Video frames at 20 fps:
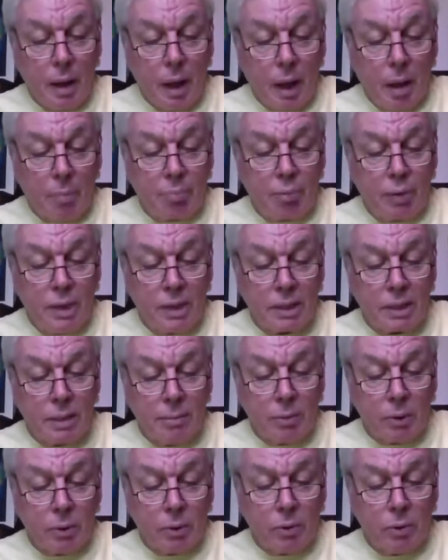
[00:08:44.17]
A
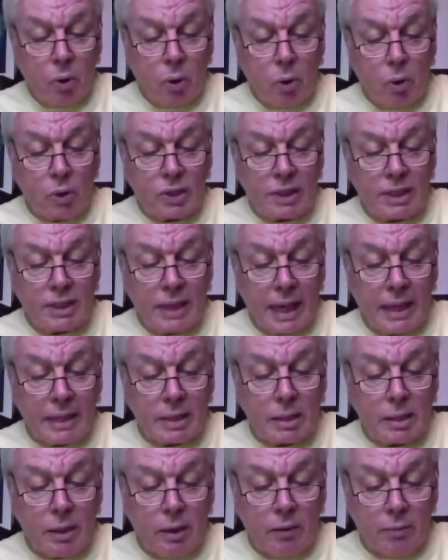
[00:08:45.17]
principle or
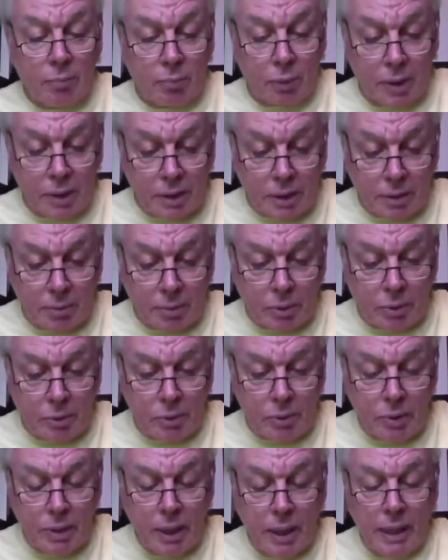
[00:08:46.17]
set of
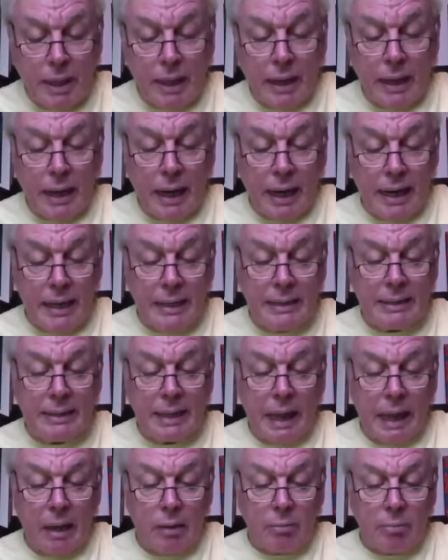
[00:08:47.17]
principles laid
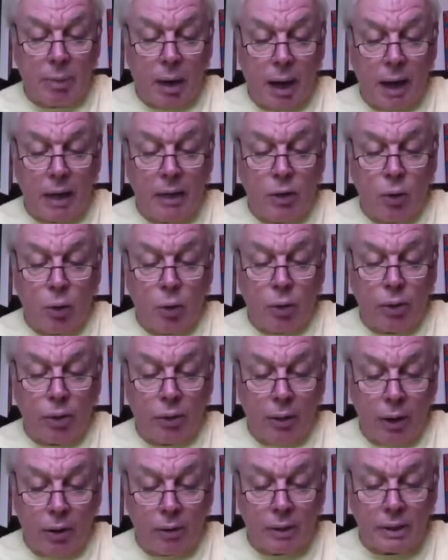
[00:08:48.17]
down by an
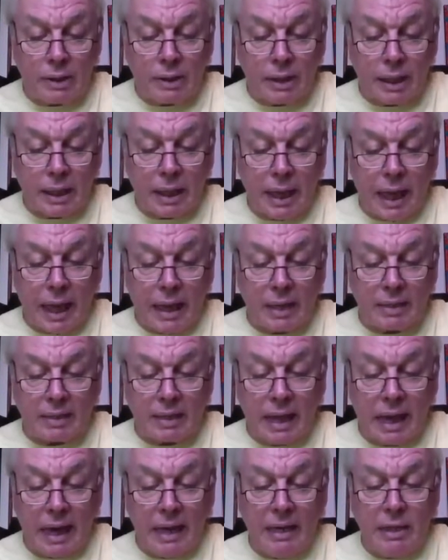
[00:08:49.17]
authority
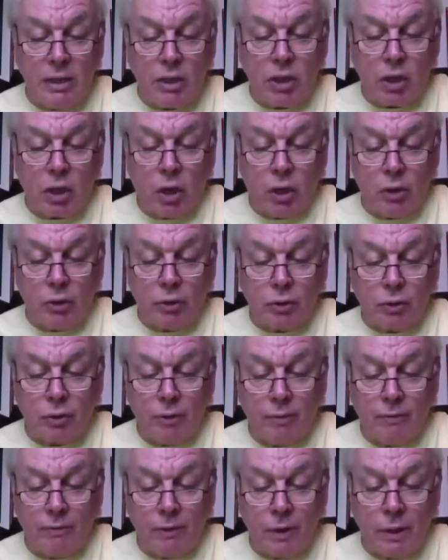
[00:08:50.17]
as
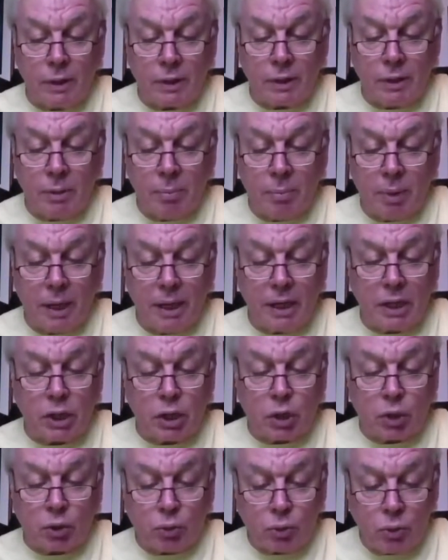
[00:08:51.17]
incontrovertibly
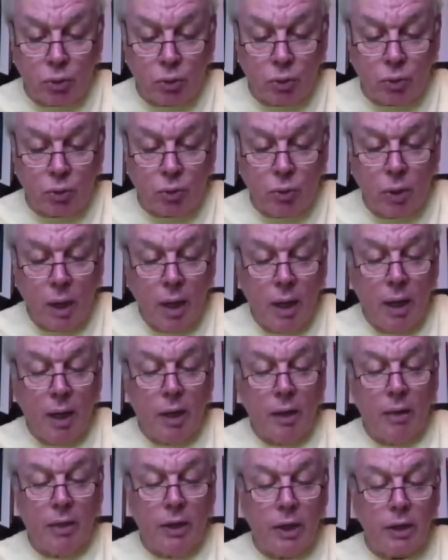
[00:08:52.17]
true,
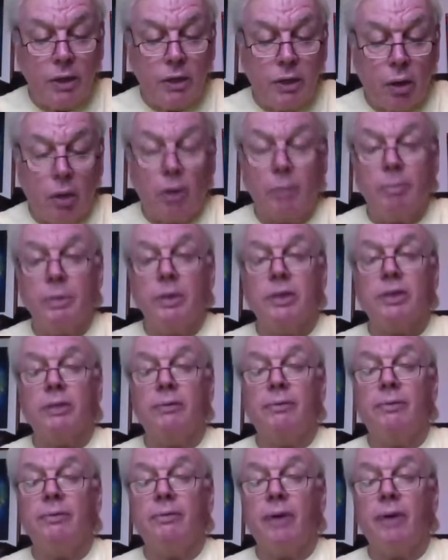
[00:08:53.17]
the dogmas
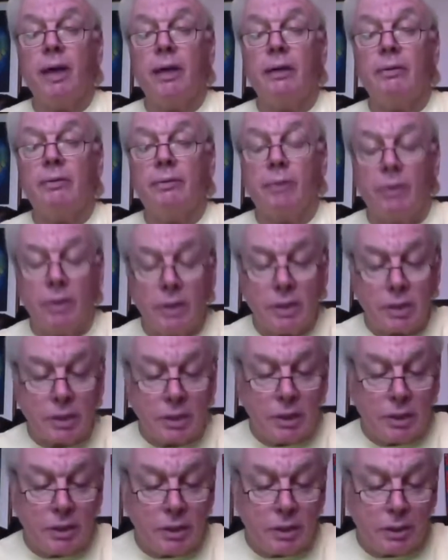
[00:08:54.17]
of faith, for
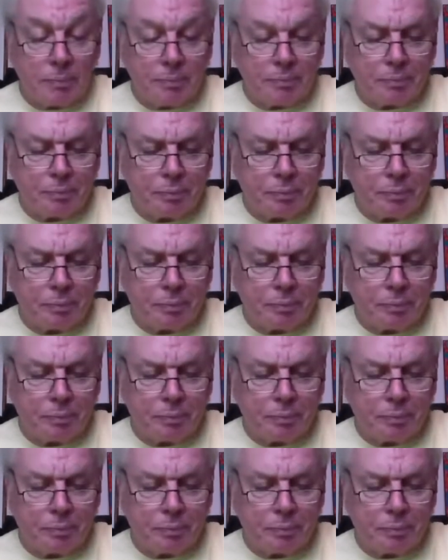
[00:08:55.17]
instance,